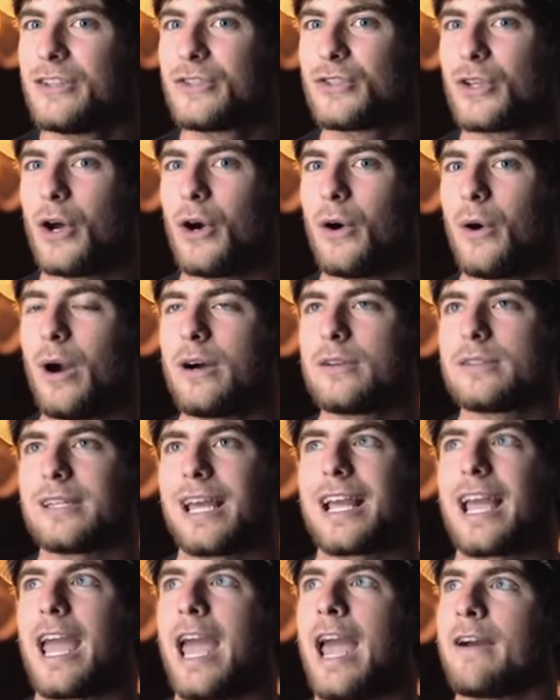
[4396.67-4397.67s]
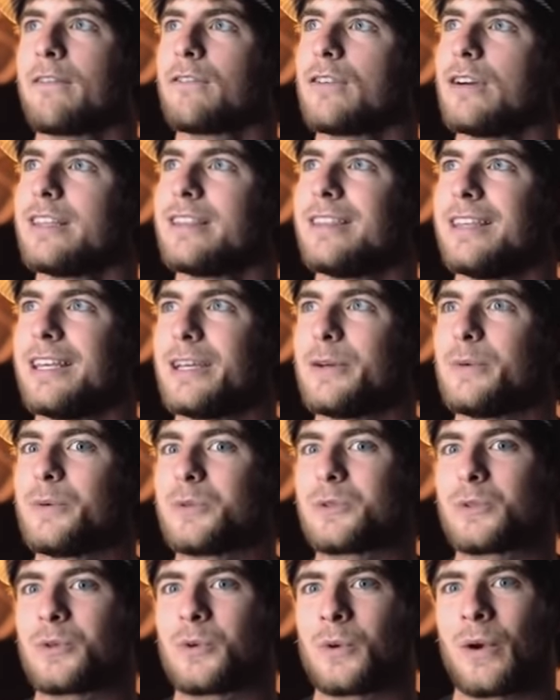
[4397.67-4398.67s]
So I was like, everything
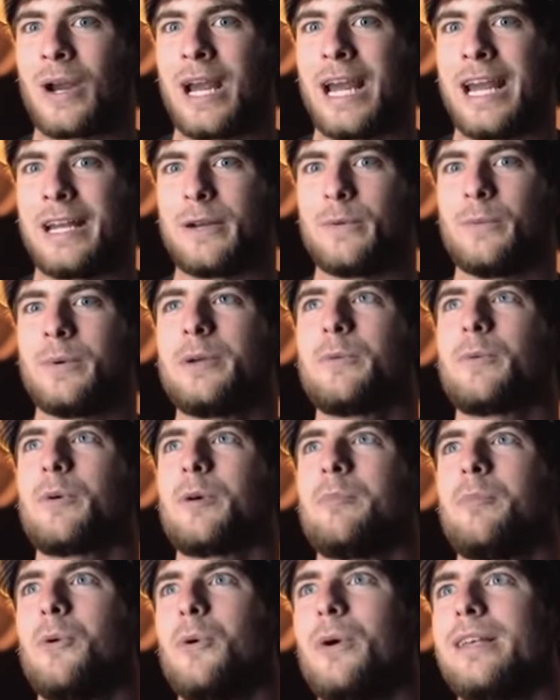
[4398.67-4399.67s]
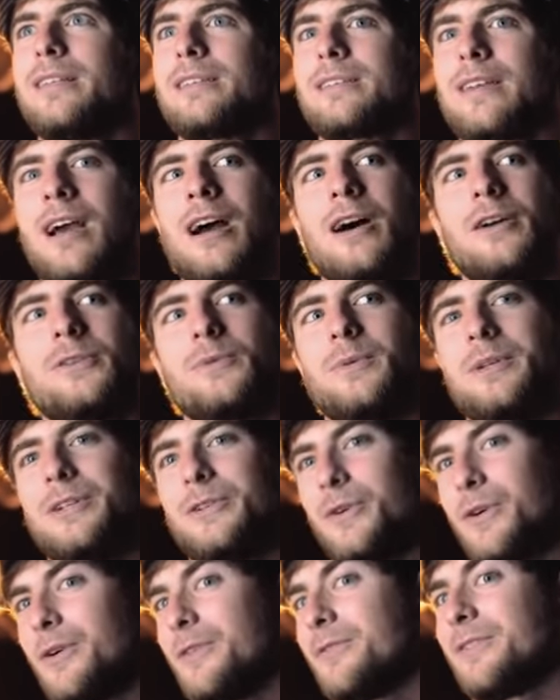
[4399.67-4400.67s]
was great. We were Boy Scouts. We
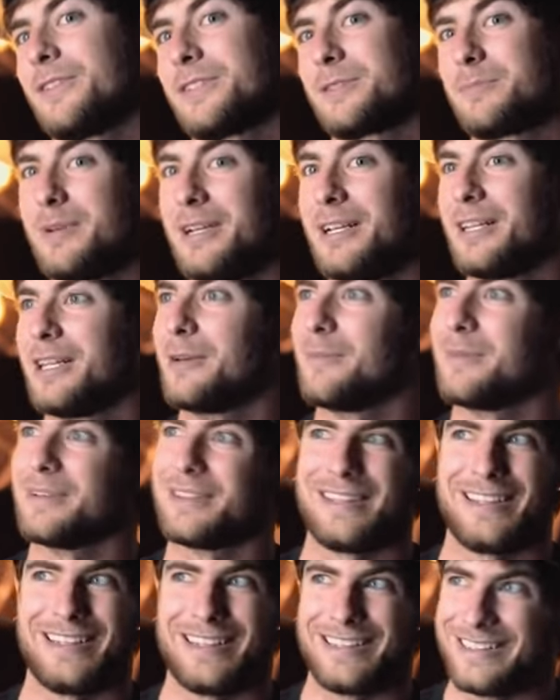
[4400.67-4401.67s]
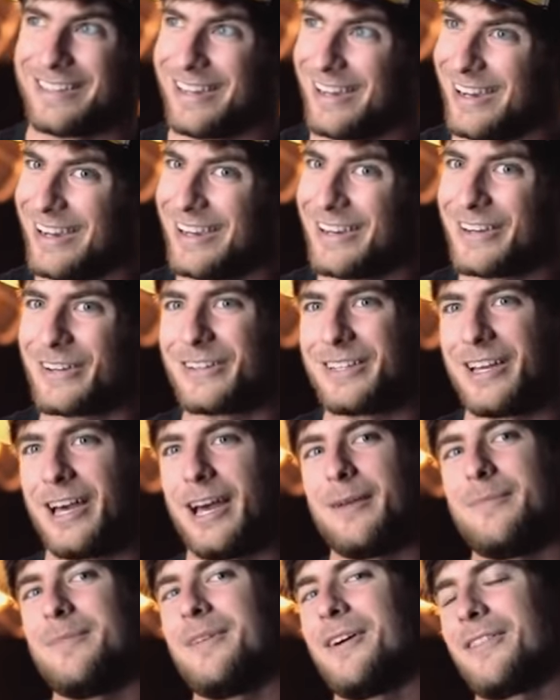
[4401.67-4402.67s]
drove the speed limit the entire
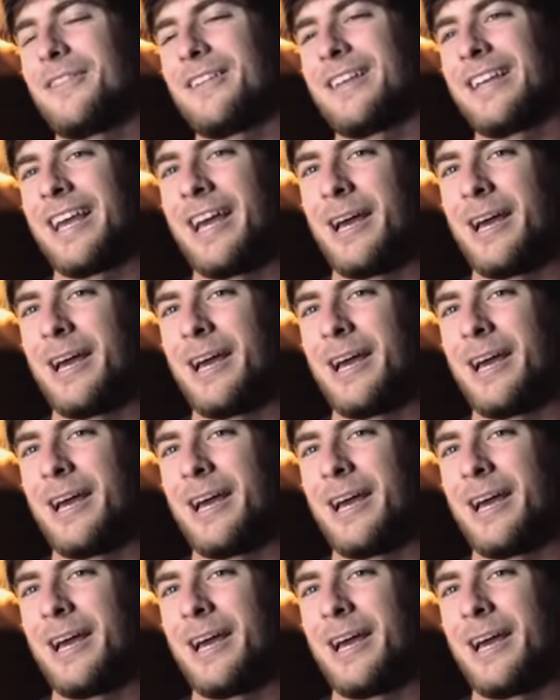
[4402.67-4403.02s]
time. Nothing